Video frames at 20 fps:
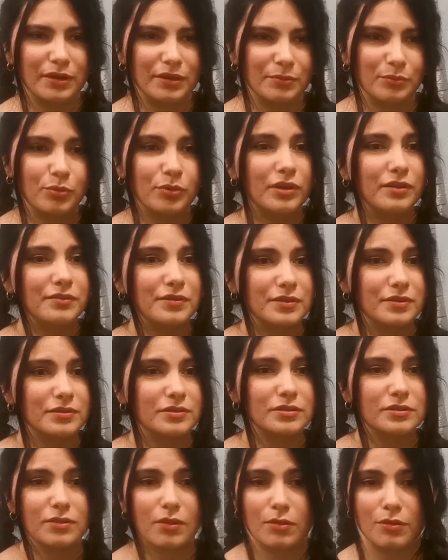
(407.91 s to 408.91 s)
by the
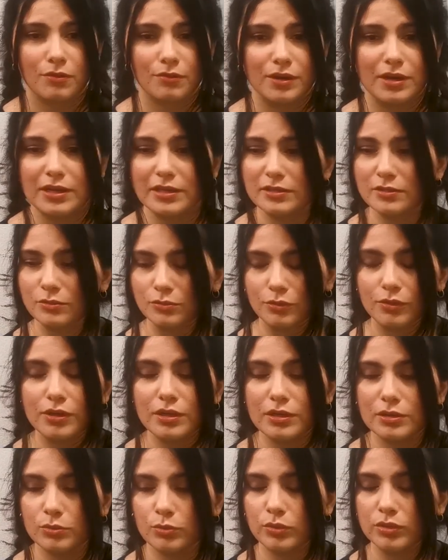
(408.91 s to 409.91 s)
previous 3
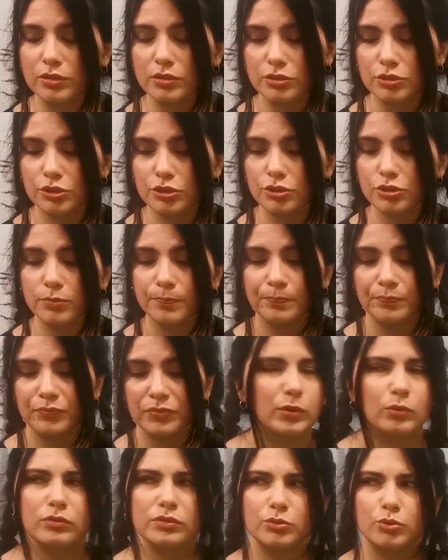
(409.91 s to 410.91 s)
stories, which
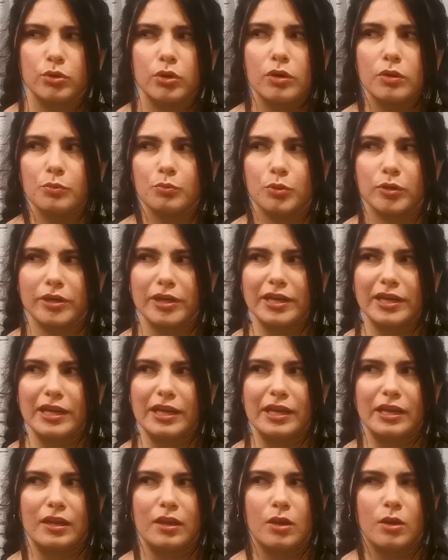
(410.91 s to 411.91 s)
were all
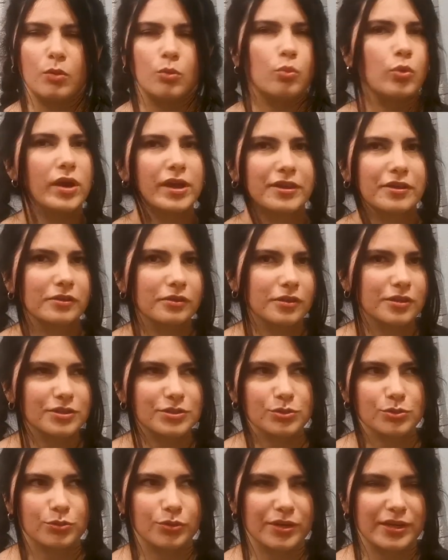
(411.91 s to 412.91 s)
pretty regular
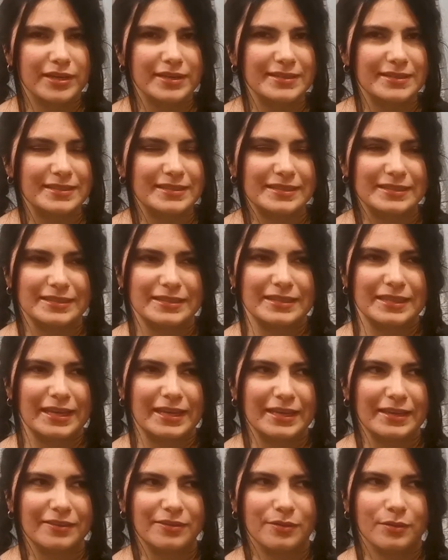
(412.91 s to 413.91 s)
stories.
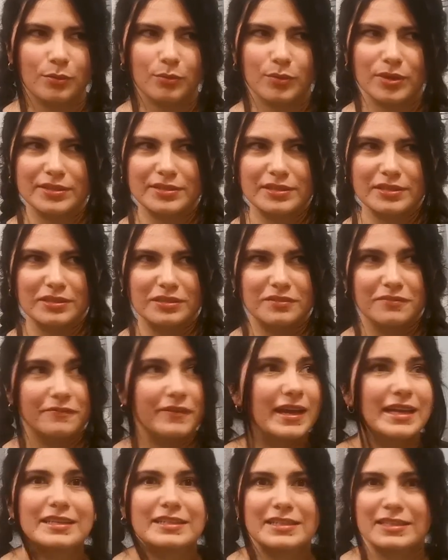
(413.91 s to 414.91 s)
Like, there wasn't
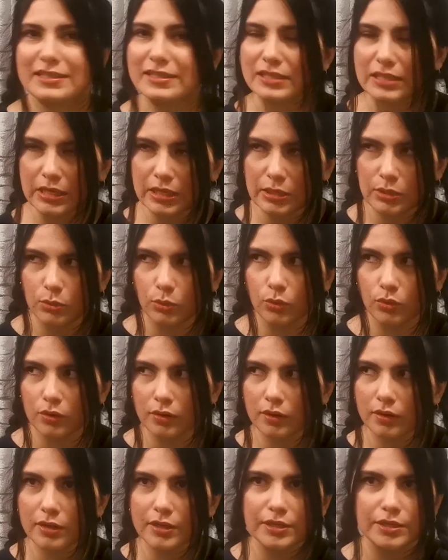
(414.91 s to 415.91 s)
fantasy
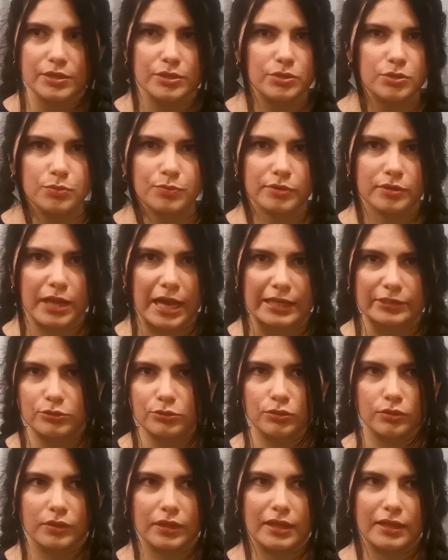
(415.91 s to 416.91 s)
or
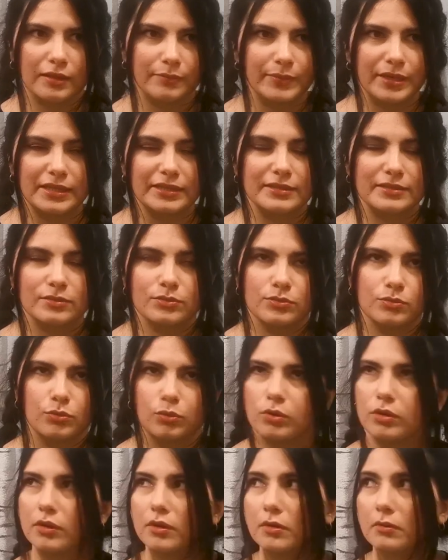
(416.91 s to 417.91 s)
supernatural elements
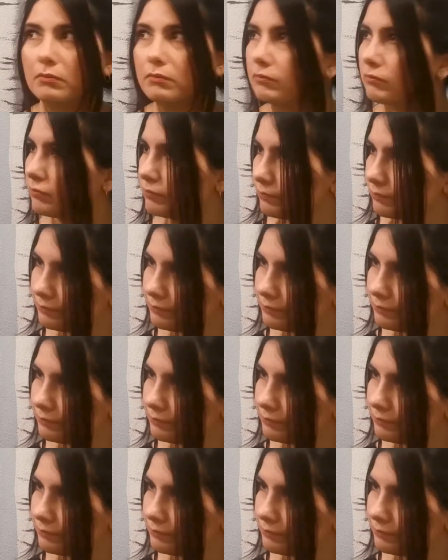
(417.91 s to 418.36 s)
or